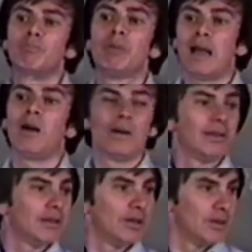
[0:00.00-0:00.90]

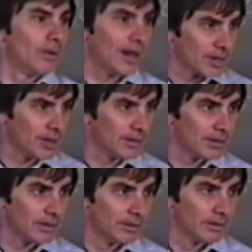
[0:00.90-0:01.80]
power in your actions.
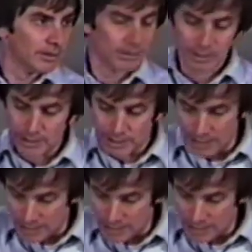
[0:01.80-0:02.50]
And the